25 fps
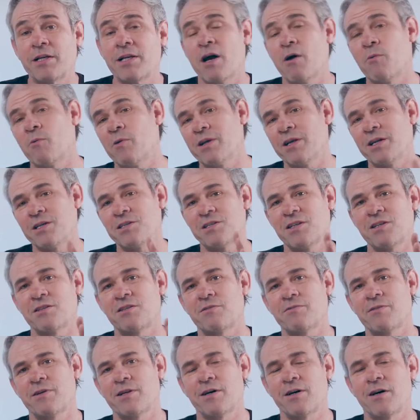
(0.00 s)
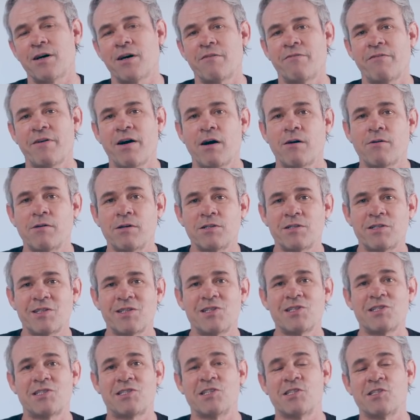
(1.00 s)
Now, when I say three and a half hours,
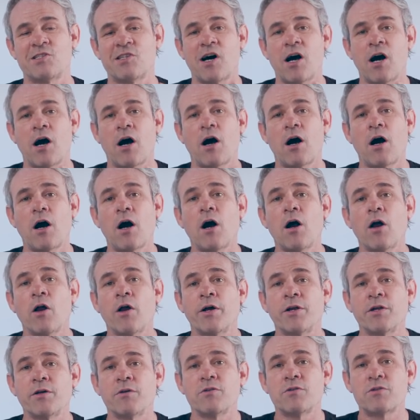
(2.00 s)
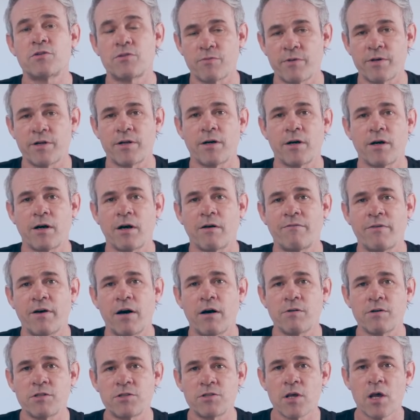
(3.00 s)
this is a hard three and a half
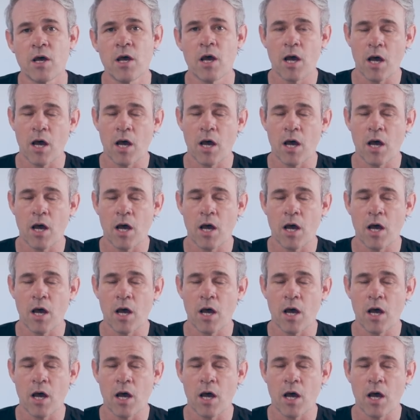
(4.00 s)
hours.